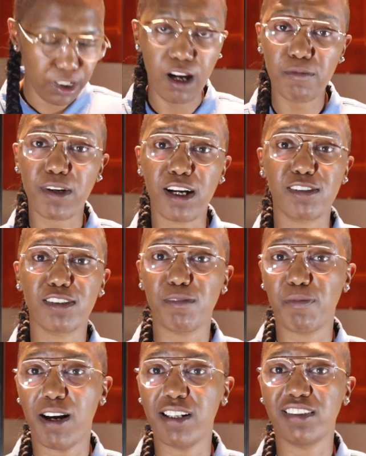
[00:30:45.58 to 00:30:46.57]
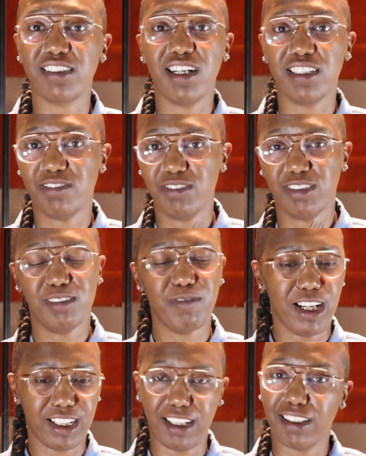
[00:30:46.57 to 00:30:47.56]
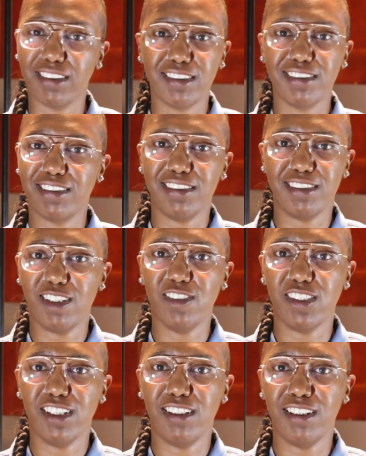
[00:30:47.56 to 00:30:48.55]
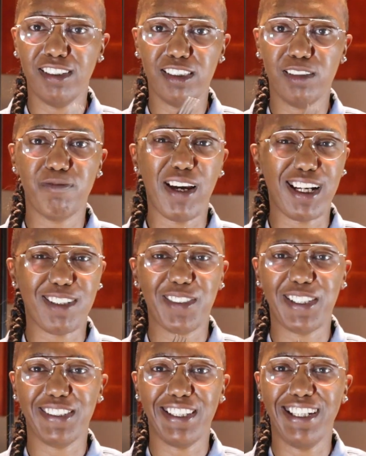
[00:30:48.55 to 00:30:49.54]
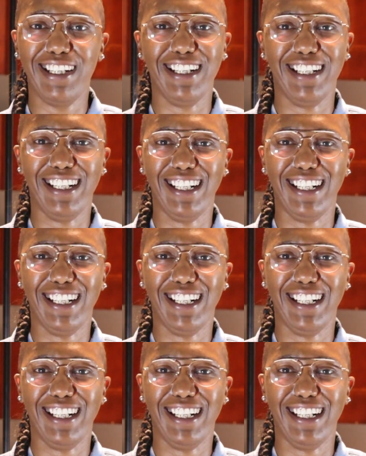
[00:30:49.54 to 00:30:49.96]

I'm not gonna apologize for smacking because it's just so good. It's smack worthy.